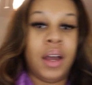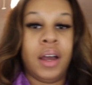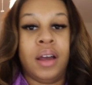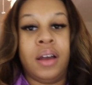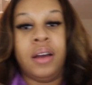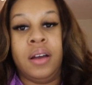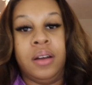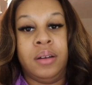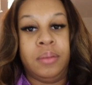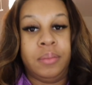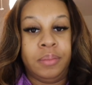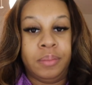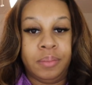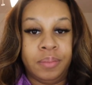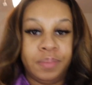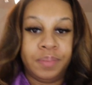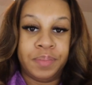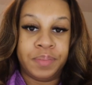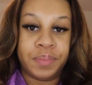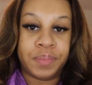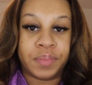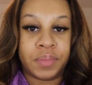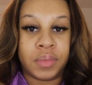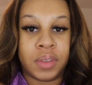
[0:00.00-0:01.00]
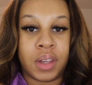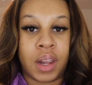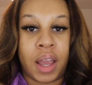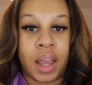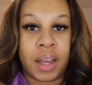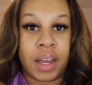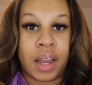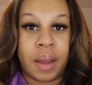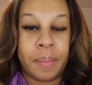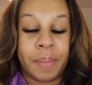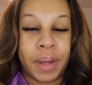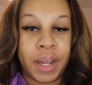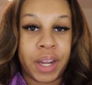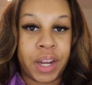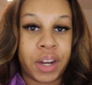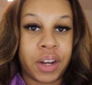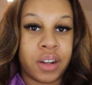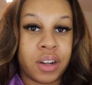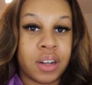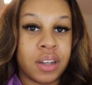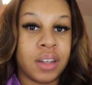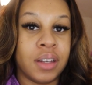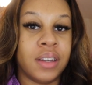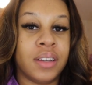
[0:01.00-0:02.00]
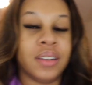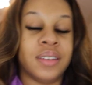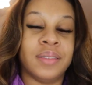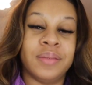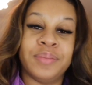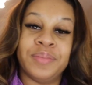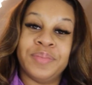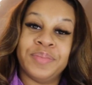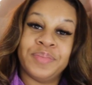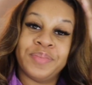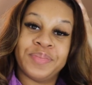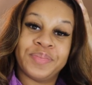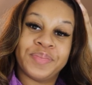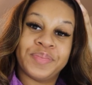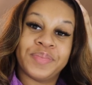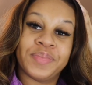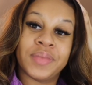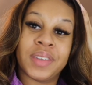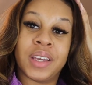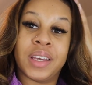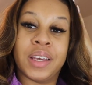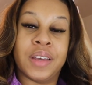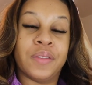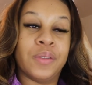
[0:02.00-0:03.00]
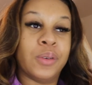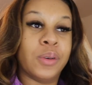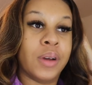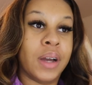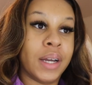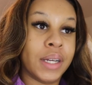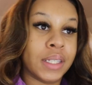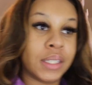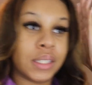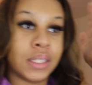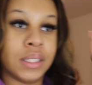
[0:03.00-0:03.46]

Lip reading: I got my hair done. If you guys